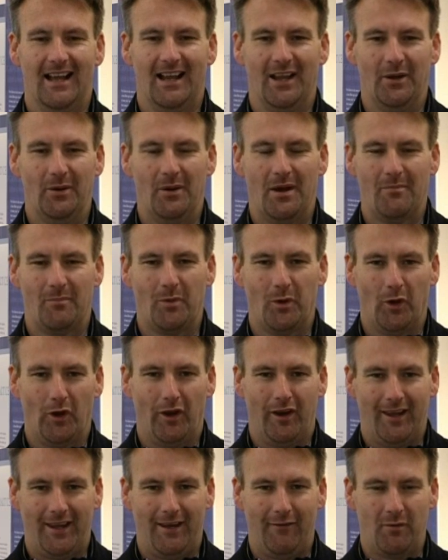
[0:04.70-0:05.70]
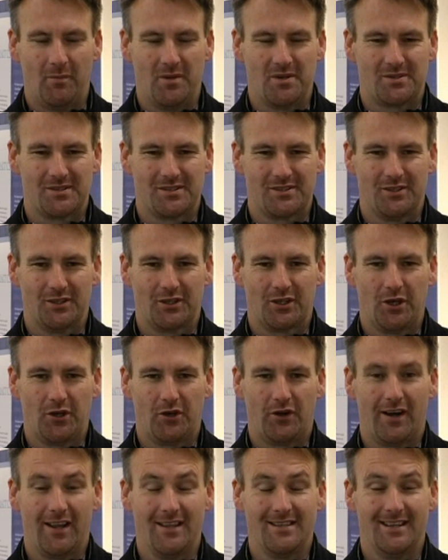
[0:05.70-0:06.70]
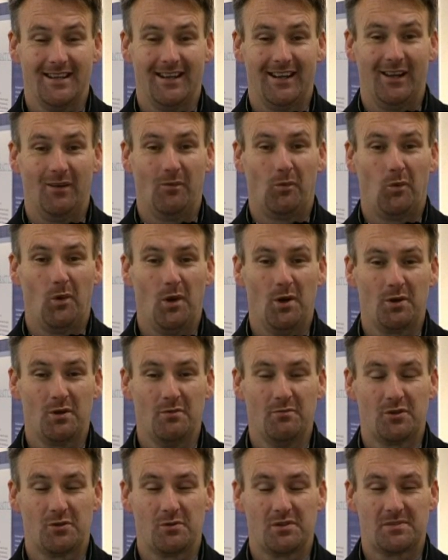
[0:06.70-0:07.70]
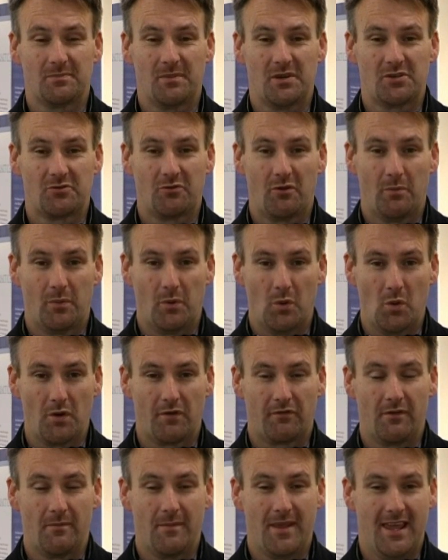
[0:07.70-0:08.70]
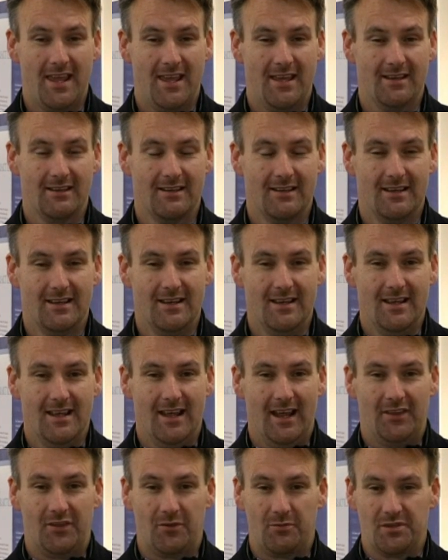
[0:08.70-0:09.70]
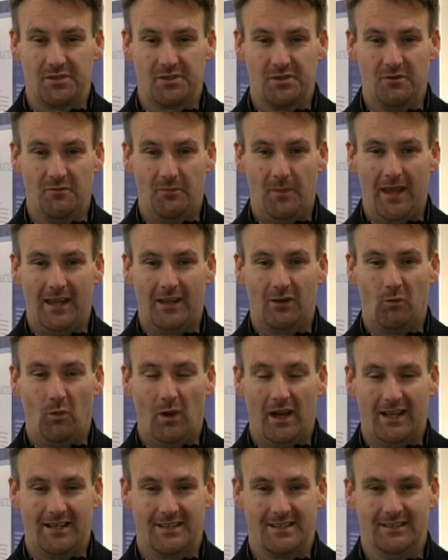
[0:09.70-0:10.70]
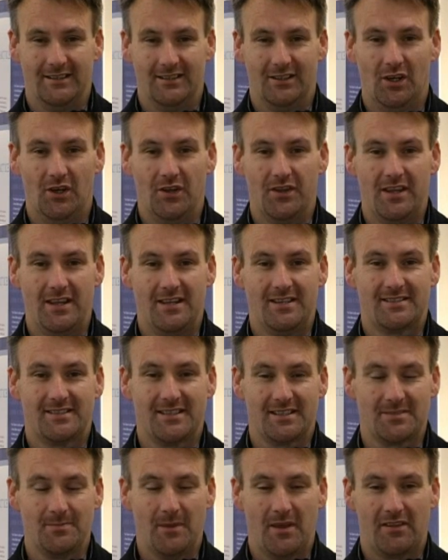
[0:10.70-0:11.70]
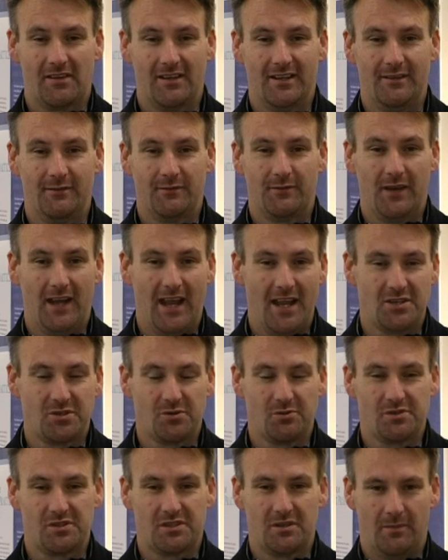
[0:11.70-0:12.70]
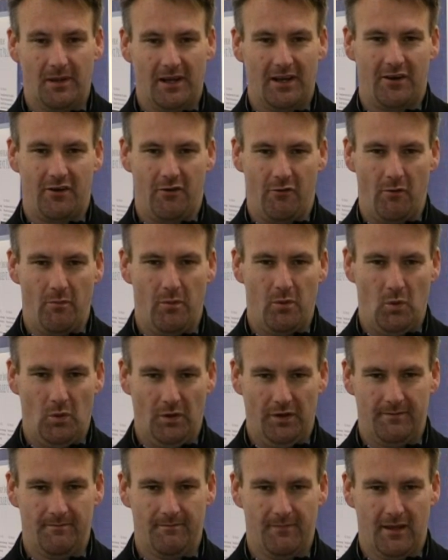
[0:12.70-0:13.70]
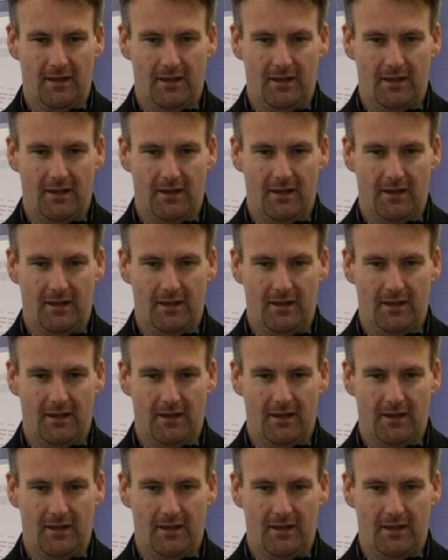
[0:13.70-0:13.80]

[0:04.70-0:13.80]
Hello, I'm Bernard Hickey from interest.co.nz and welcome to a special report from here at the Reserve Bank in Wellington on the six-monthly financial stability report.